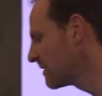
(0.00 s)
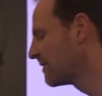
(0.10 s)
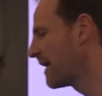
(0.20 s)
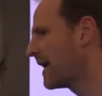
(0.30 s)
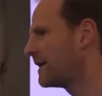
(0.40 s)

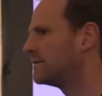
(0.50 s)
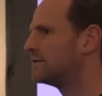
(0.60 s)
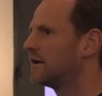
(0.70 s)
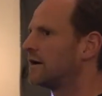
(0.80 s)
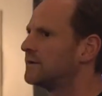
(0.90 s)

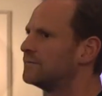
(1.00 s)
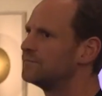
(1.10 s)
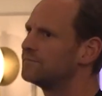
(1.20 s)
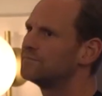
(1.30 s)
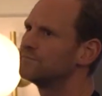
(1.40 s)

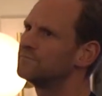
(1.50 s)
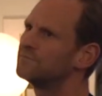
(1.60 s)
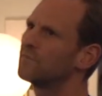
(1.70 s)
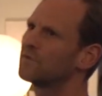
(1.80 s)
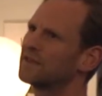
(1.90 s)
that,
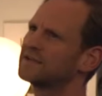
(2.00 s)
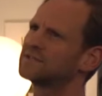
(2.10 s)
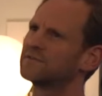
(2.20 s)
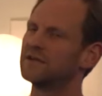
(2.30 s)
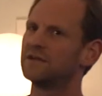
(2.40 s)
where they
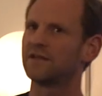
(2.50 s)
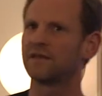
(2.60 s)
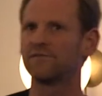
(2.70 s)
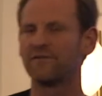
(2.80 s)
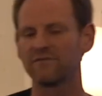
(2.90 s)
surveyed, I
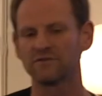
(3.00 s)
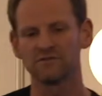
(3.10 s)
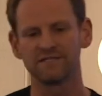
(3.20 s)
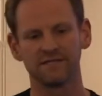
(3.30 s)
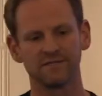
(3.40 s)
think,
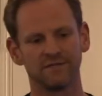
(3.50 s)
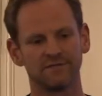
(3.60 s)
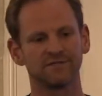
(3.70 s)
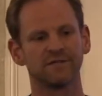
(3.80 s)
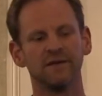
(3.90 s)
500 sales
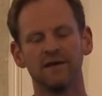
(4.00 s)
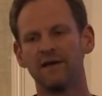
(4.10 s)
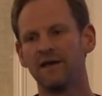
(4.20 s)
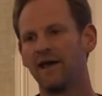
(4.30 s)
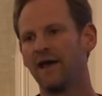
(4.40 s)
leaders.
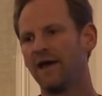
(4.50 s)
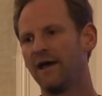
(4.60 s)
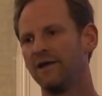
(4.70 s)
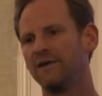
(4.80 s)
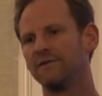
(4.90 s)

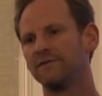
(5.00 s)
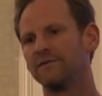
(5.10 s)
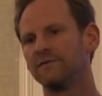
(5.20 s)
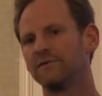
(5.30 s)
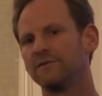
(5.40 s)
And
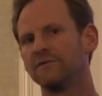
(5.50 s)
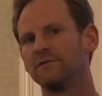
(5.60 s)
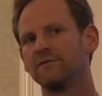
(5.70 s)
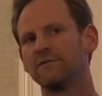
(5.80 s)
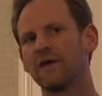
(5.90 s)

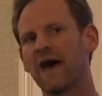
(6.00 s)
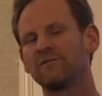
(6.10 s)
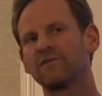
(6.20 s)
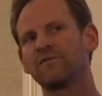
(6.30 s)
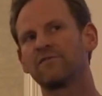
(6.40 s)
out
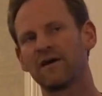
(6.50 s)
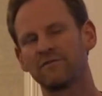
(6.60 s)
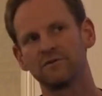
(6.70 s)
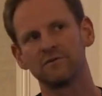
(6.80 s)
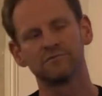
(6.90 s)
of the 500 who